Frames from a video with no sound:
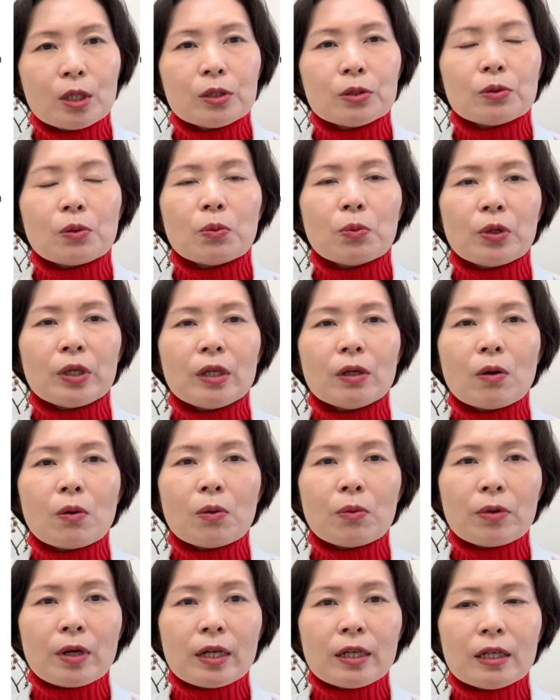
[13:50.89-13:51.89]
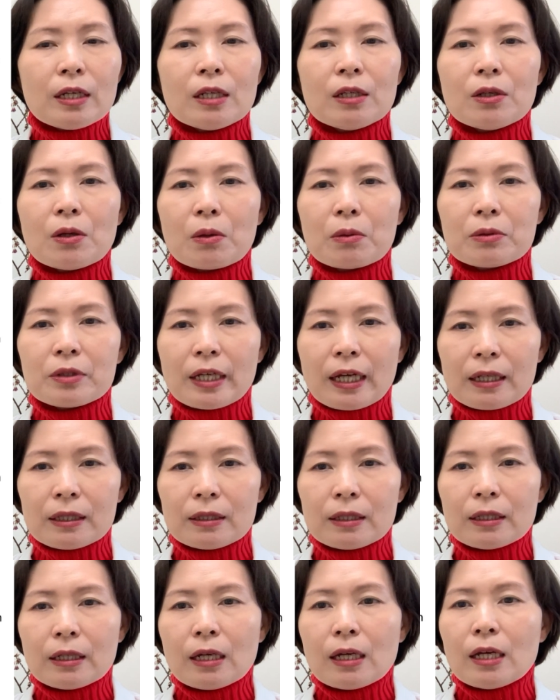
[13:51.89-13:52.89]
So we already know
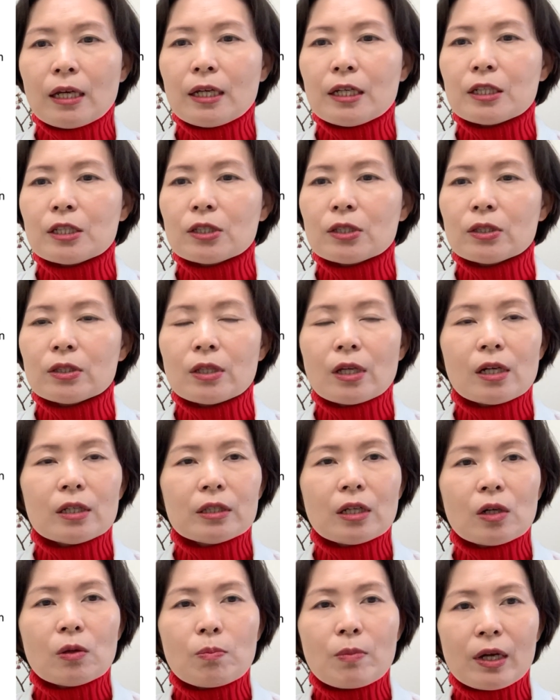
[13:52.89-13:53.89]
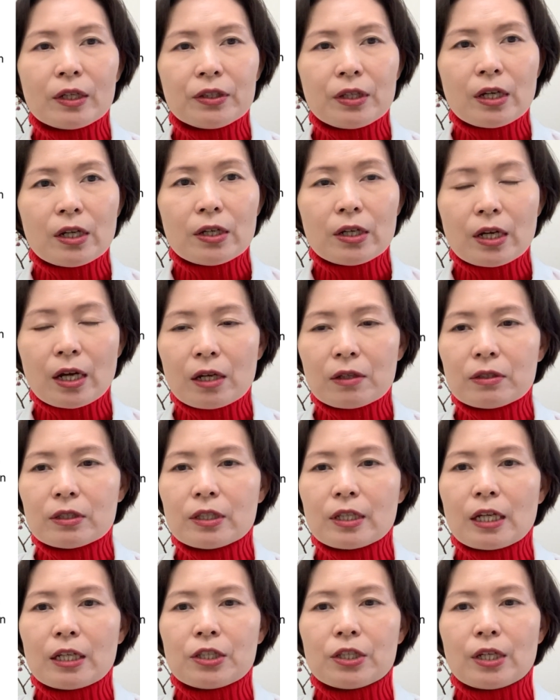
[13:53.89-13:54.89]
that external materials
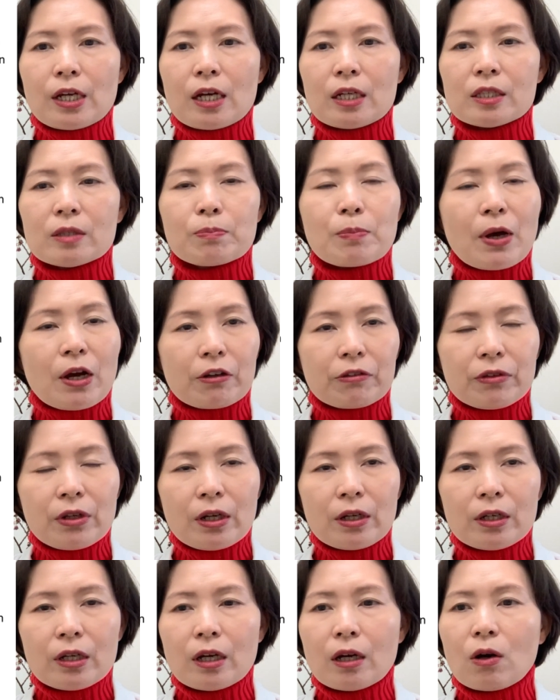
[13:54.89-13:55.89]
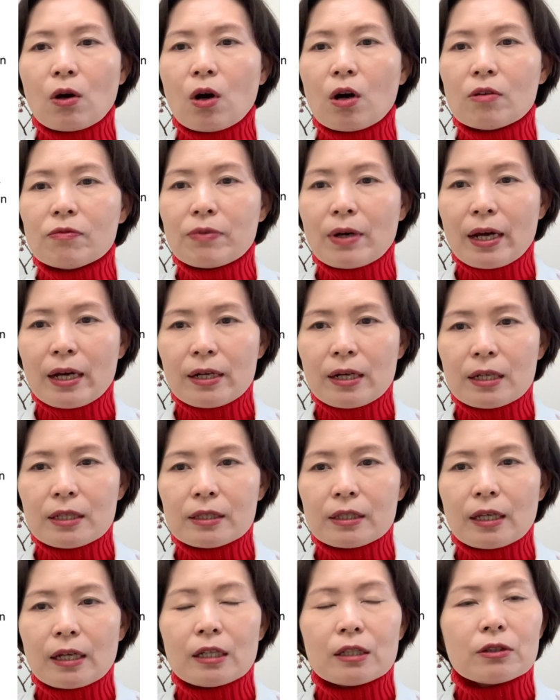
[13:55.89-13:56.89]
such as bacteria or
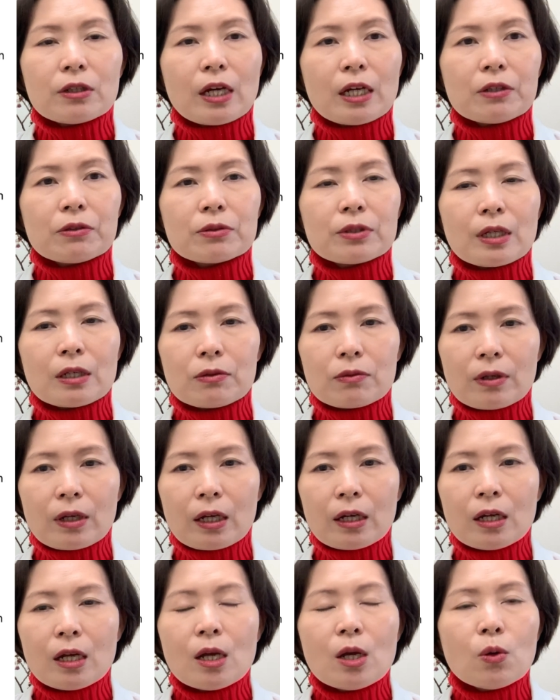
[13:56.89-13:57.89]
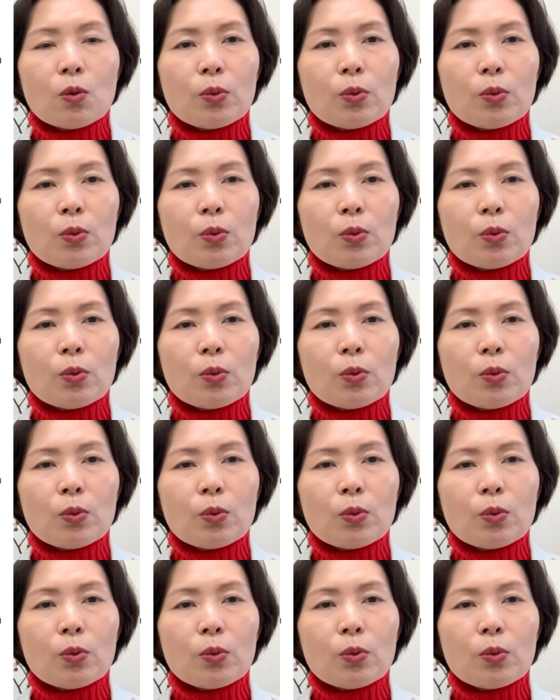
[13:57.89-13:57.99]
virus and etc.